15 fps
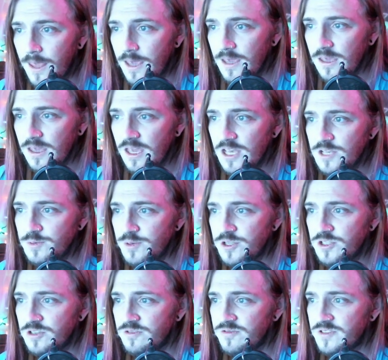Case
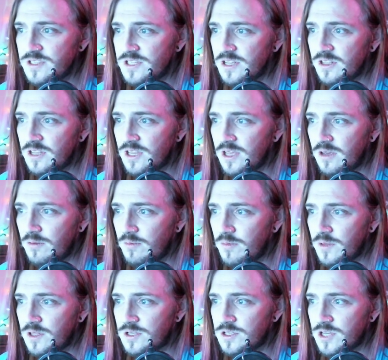puts her facility
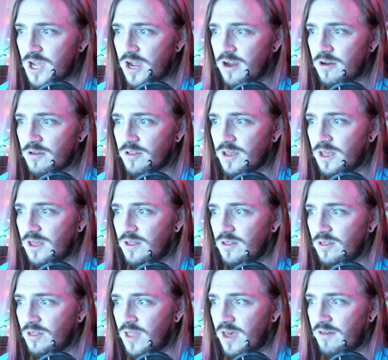with entirely
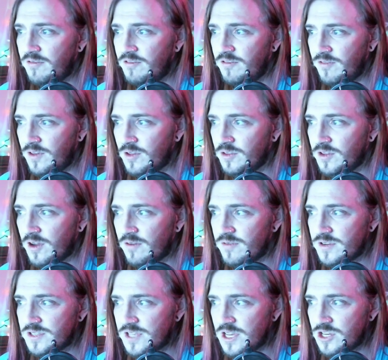left-field
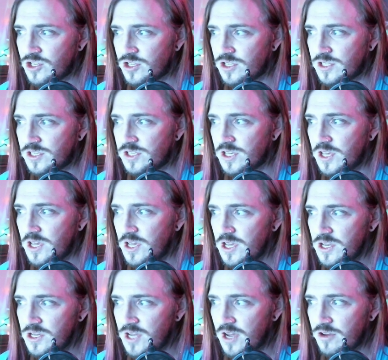conversations
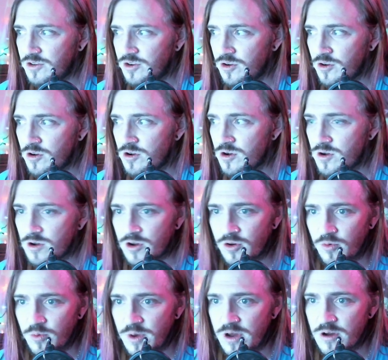down to her
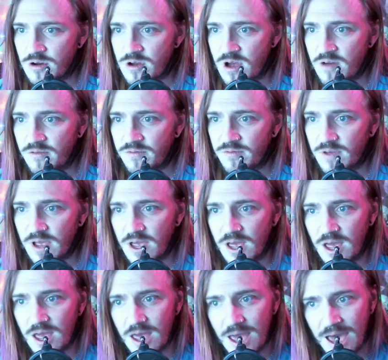career of
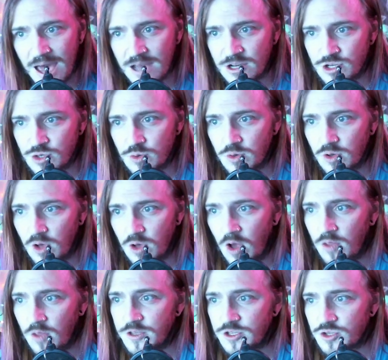actual
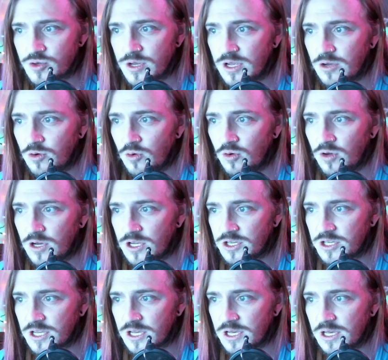on-the-street cool
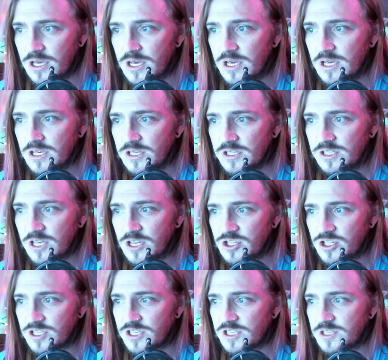hunting,
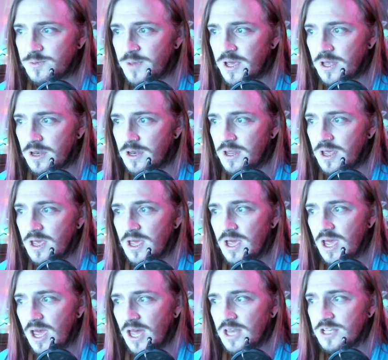such as it's been,
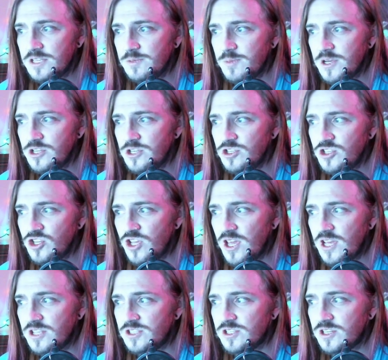and as much as she
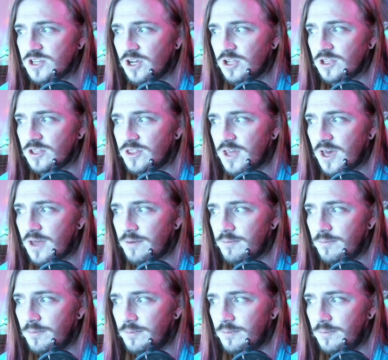hates to call it that.